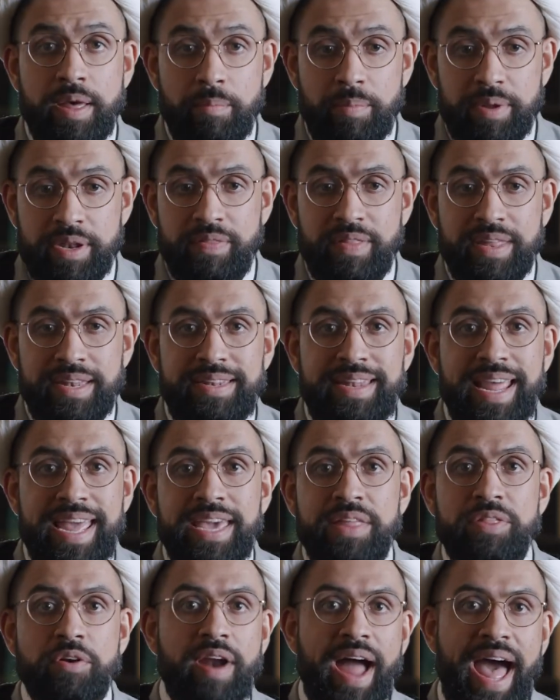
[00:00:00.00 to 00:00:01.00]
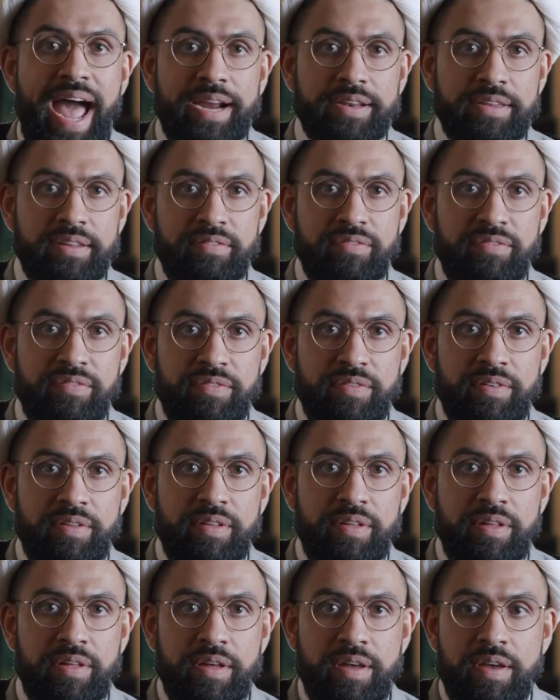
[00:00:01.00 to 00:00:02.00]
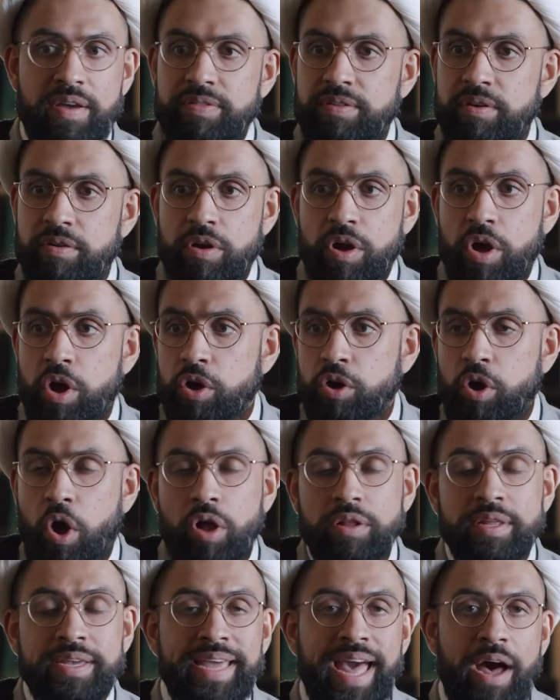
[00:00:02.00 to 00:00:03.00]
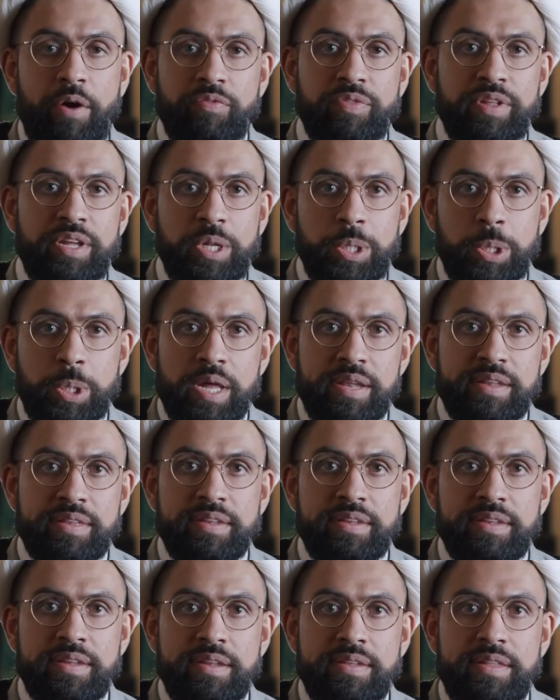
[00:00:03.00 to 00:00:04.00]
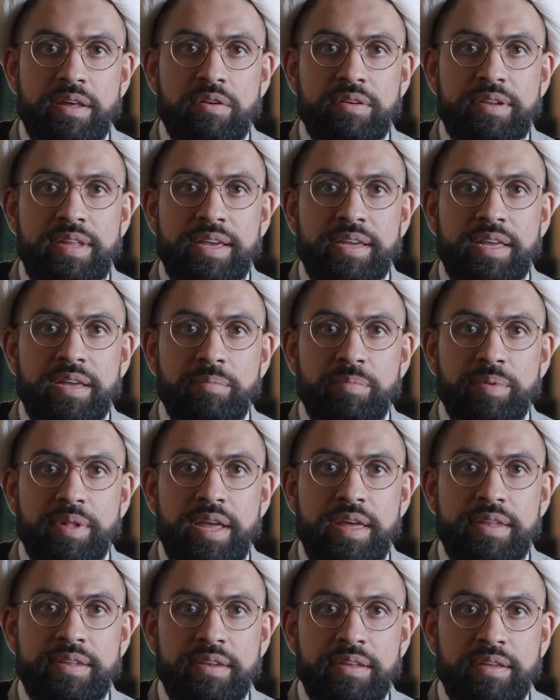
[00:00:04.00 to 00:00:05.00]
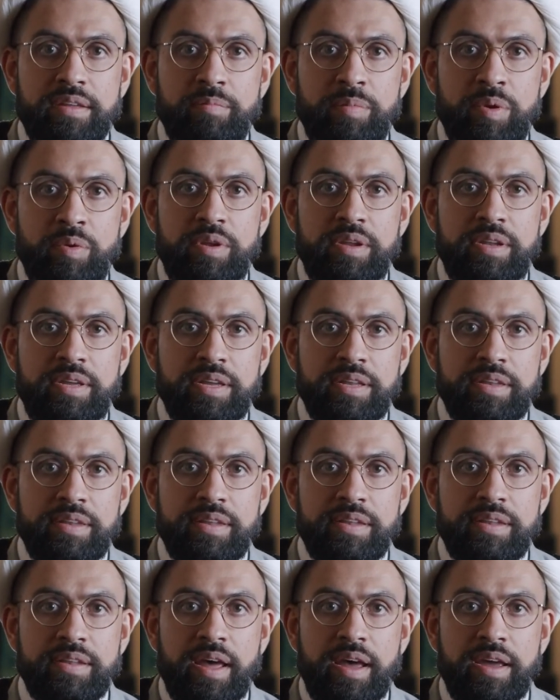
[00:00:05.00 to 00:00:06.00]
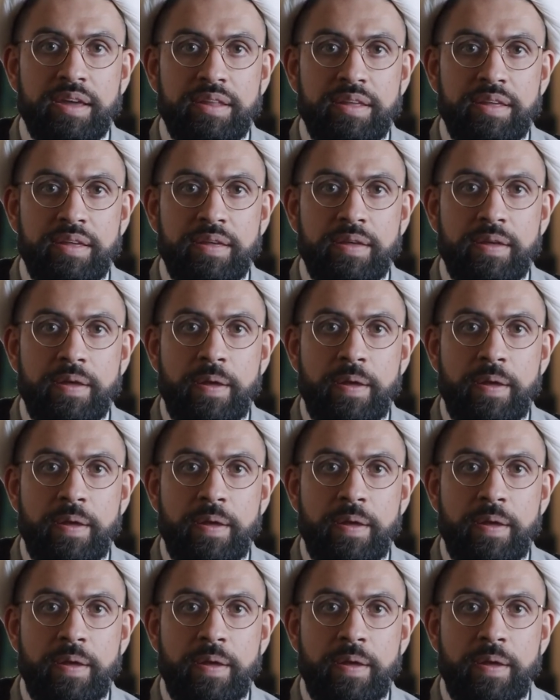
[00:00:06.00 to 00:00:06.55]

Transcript: but in the day they're active. They're calling out the injustices that are taking place in community and society.